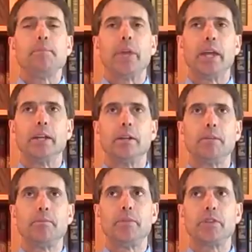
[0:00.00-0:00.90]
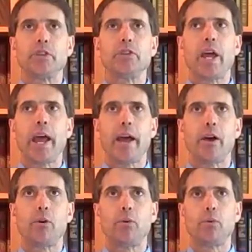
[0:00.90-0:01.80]
And this is
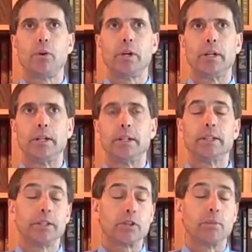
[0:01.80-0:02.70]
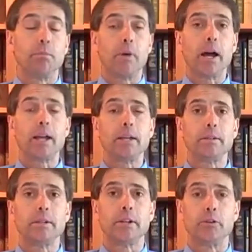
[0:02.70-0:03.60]
how, uh, at least in my
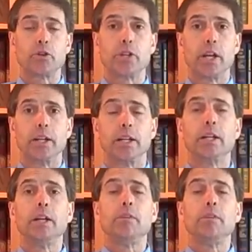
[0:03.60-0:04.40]
understanding,